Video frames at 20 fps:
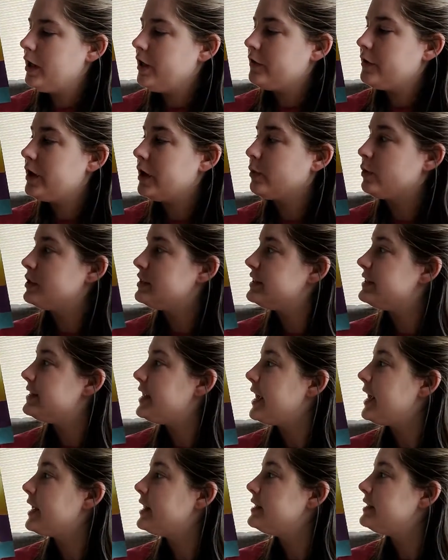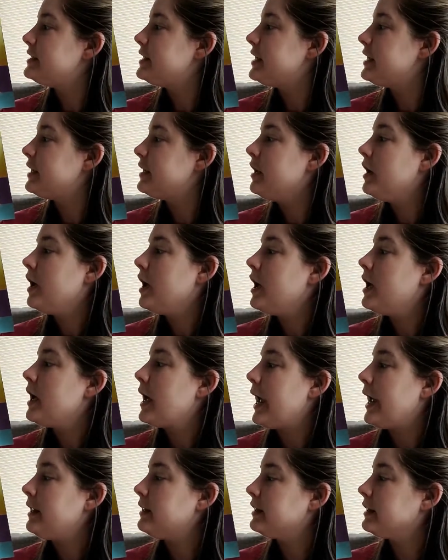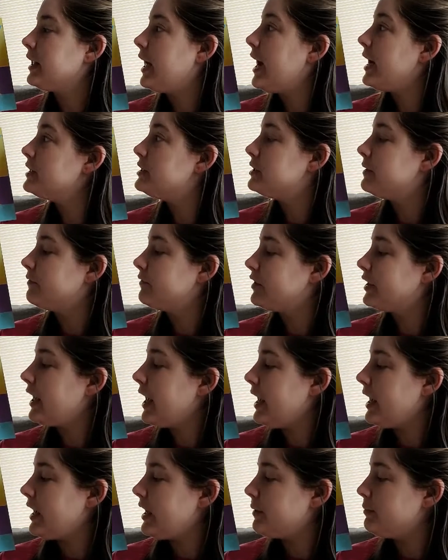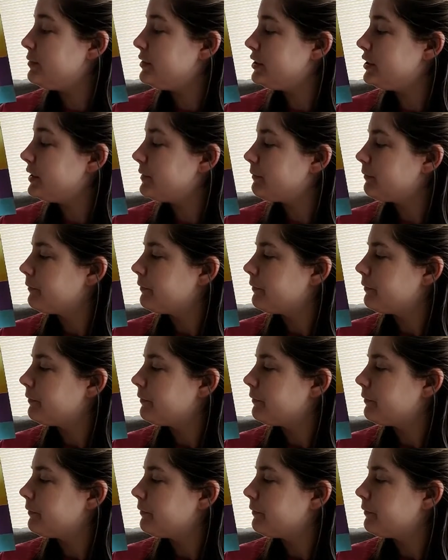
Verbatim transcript: There was dancing and lots of games.